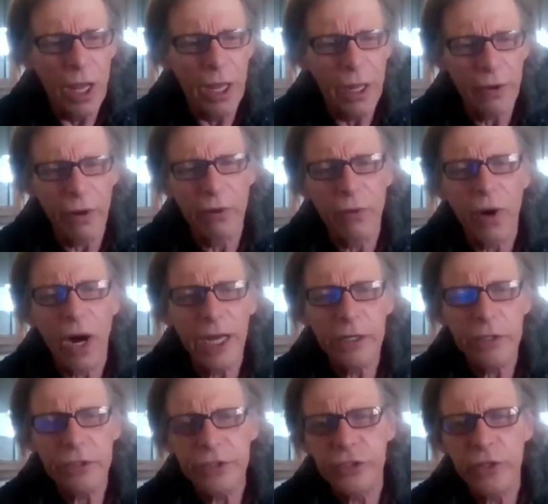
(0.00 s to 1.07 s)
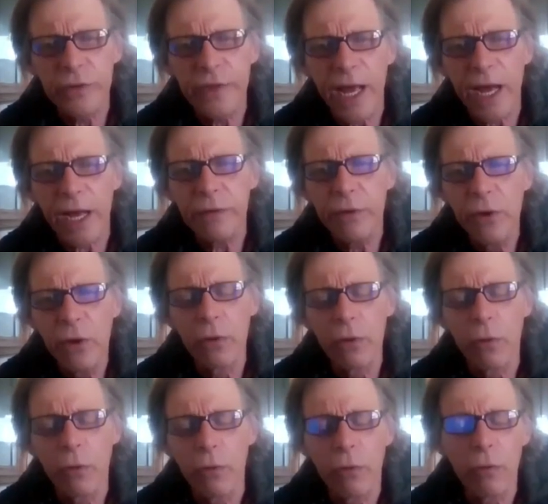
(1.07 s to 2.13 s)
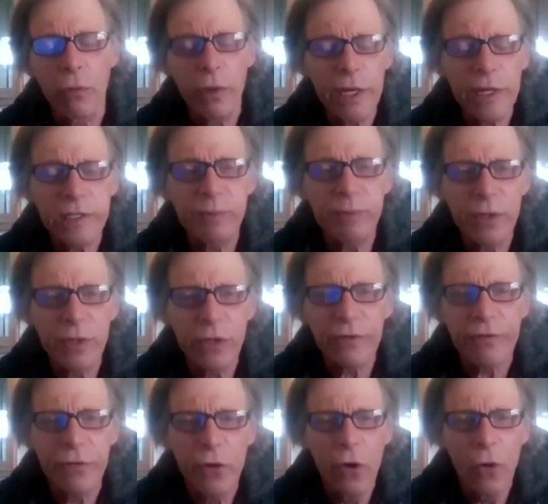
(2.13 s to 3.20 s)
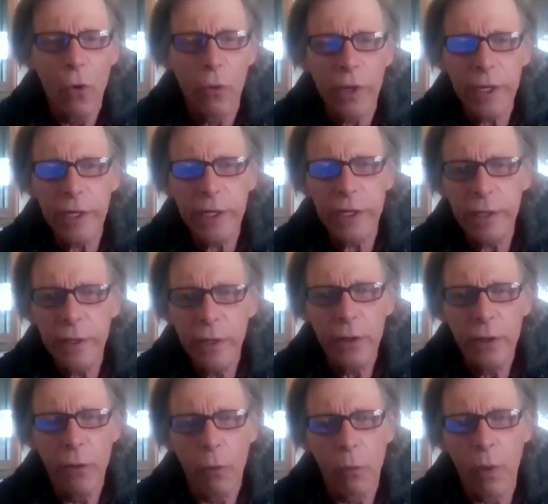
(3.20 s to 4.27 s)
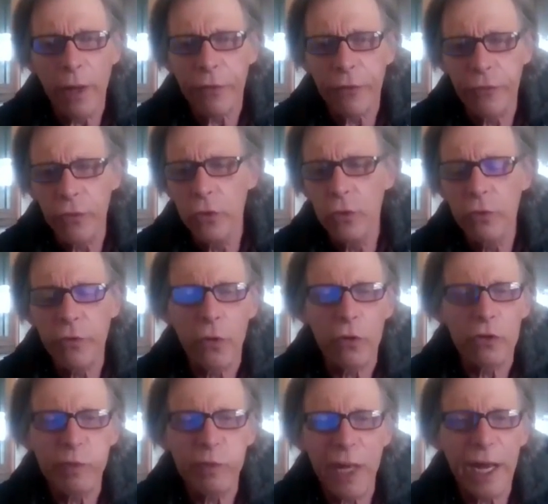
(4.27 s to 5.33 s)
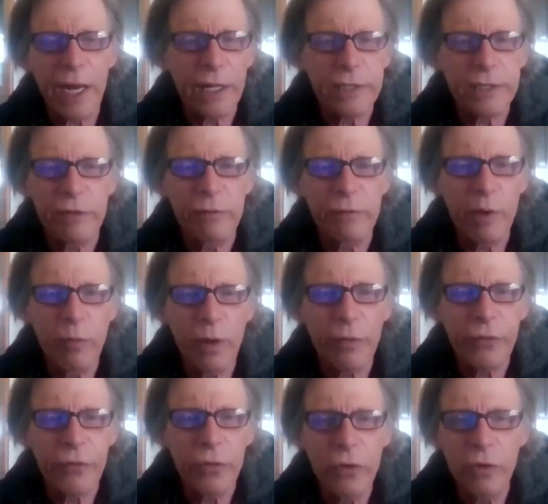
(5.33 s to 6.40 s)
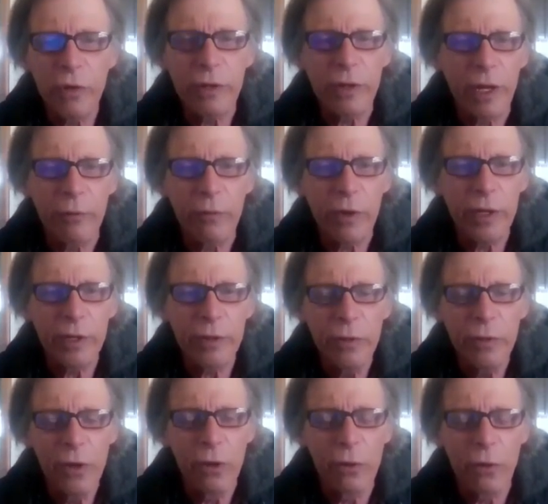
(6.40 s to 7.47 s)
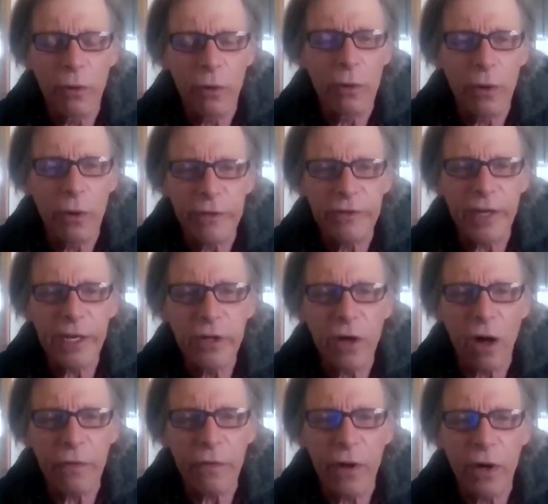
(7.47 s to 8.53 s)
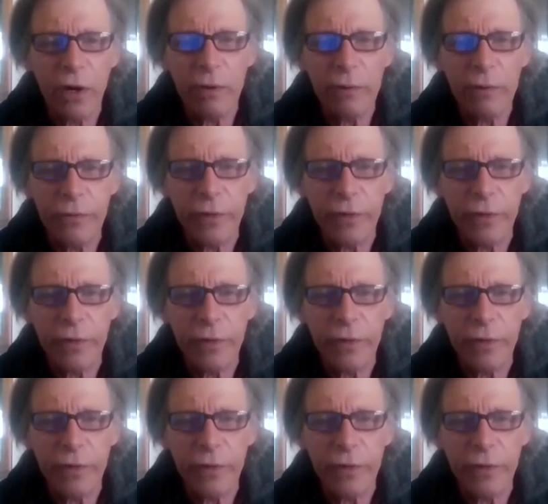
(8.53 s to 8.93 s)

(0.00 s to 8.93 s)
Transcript: and I understood that we as spirits, we went through those planets, and we went through and we attained all the